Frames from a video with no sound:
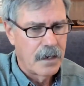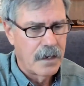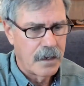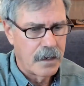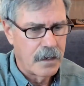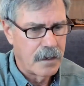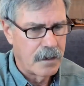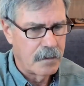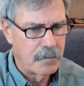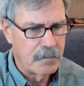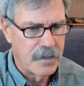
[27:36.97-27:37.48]

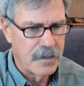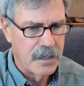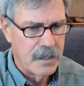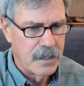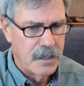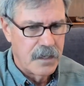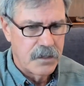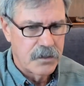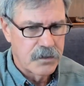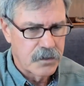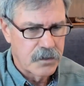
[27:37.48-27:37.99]
Um,
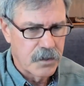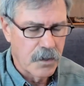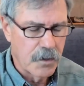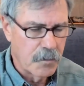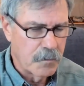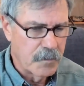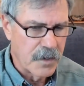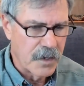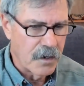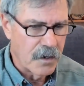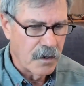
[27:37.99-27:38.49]
so,
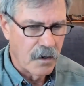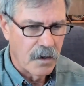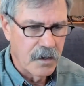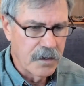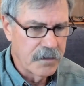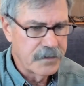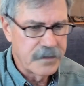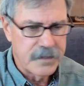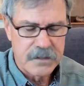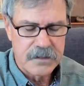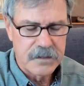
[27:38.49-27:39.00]
but all
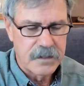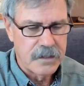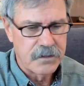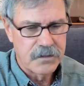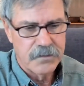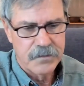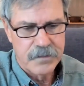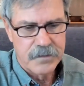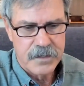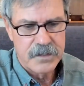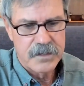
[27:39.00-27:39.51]
of these things
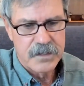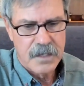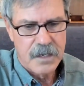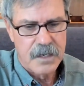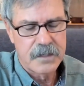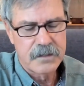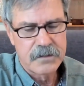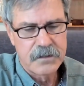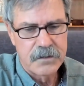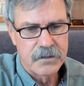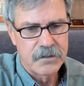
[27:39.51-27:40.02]
are very
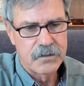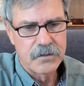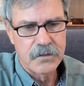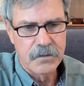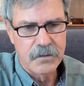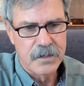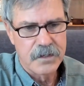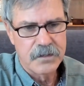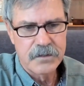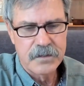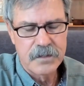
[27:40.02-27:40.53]
toxic to
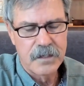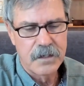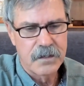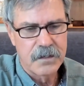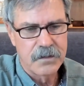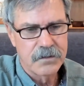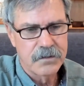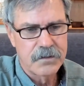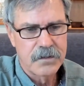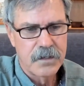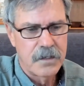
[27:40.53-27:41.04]
our
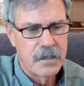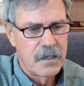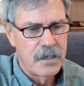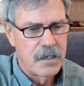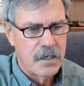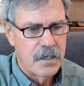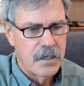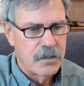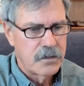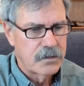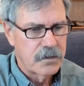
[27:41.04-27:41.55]
cells.
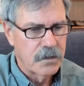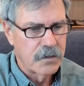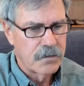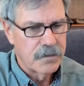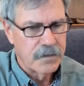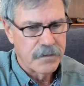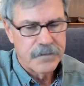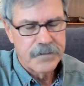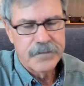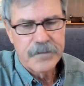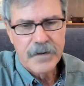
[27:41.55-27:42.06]
So the
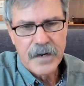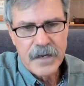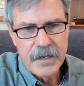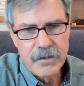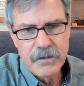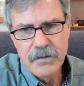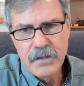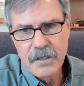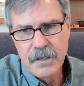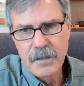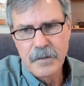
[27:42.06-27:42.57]

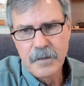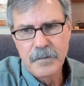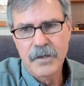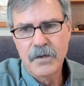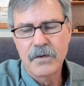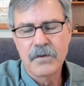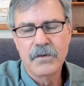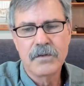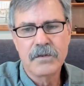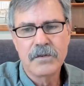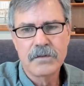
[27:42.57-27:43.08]

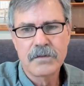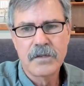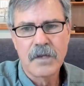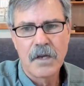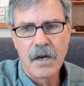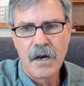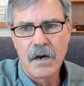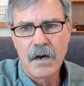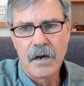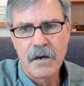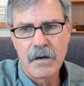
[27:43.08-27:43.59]
phytochemicals
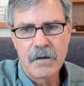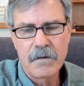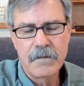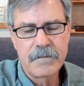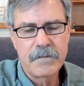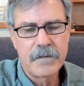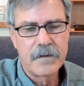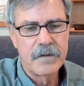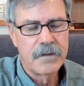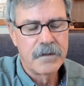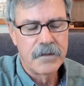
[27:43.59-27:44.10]
of
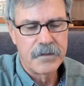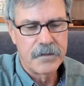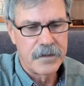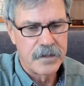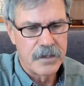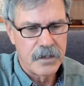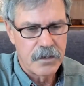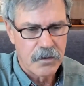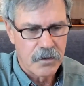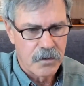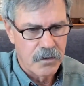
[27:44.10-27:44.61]

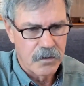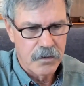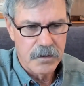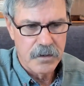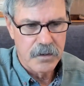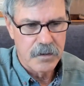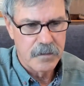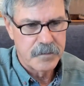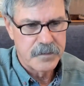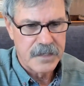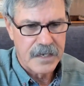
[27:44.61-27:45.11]
the
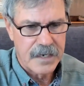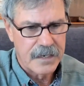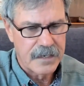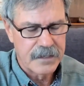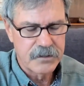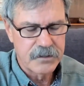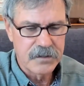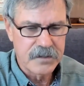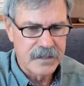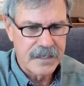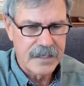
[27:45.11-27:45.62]
herbs
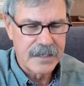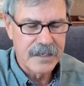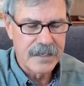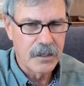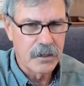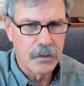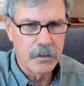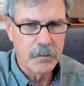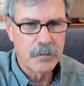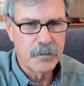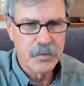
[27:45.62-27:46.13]
actually
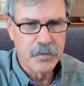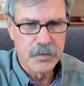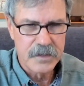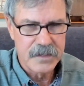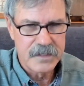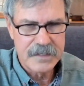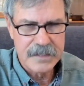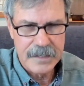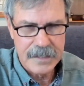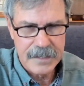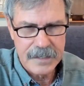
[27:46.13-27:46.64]
help
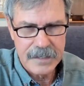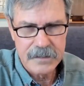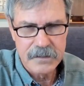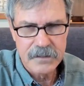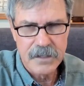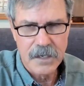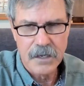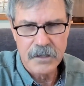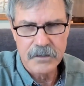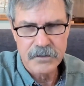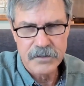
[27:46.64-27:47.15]
protect
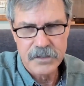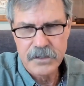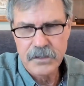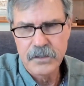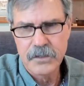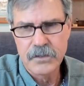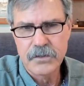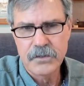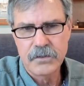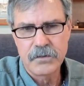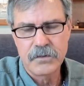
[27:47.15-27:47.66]
our
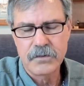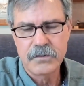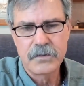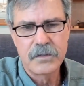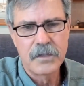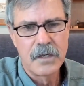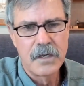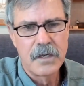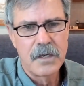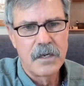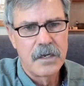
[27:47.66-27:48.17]
tissues.
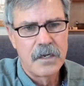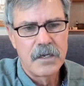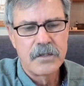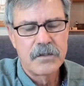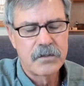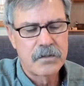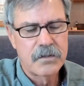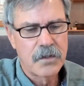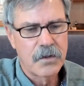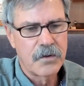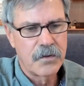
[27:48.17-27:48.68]

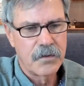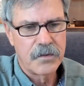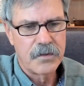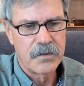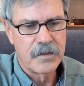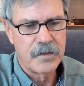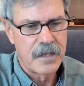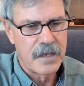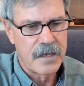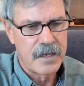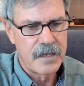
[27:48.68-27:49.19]
So
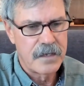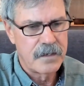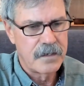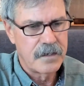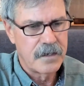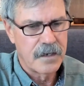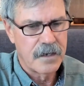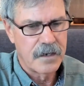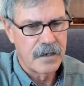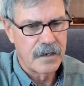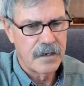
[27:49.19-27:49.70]
they
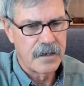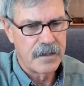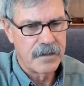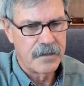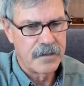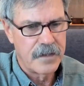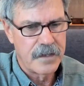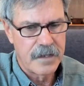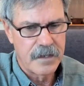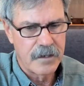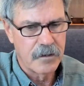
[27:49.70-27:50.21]
uh,
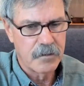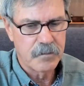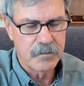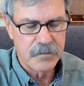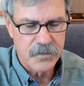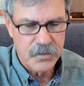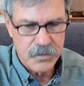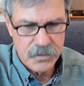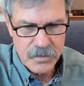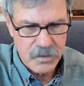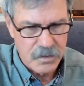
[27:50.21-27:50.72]
they help
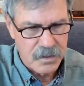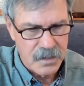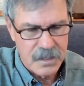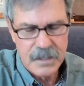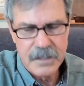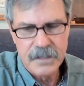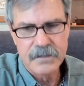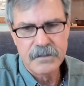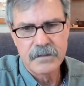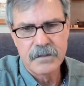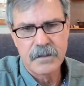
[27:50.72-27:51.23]

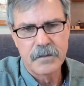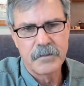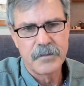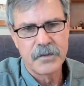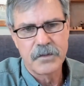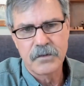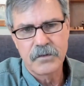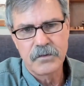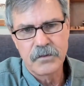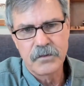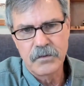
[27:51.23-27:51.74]
neutralize some of
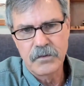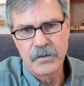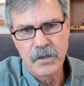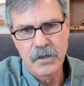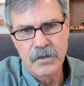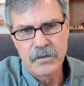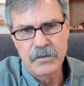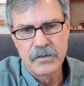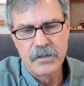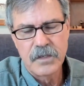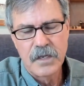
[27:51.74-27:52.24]
the
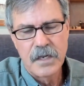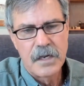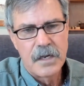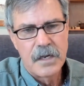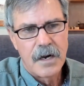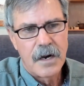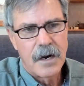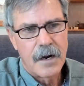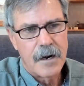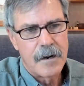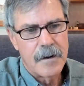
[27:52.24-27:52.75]
glucose.
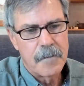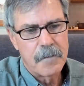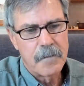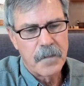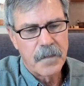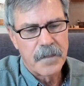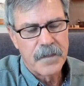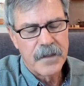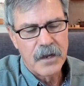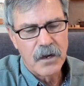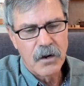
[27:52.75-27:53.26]

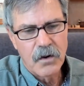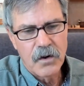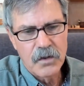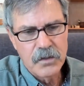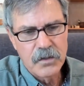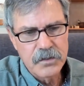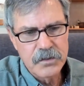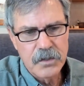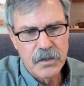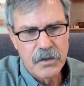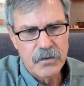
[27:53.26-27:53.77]
Um, they
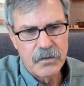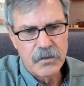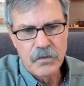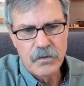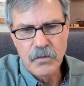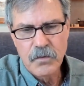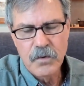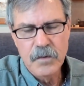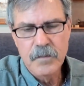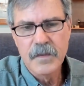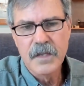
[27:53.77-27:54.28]
also
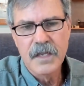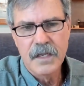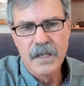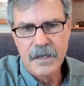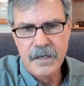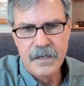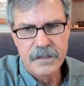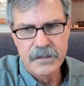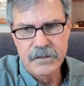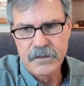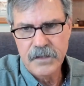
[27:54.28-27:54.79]

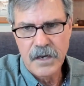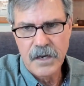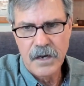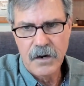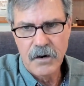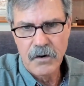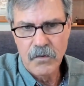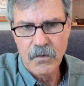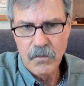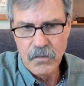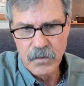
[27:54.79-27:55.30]
normalize
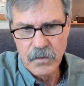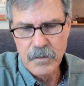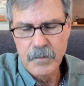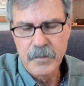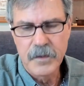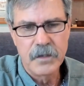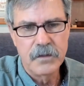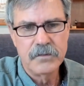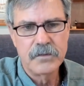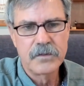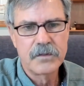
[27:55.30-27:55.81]
our
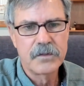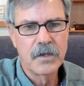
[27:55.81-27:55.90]
hormones.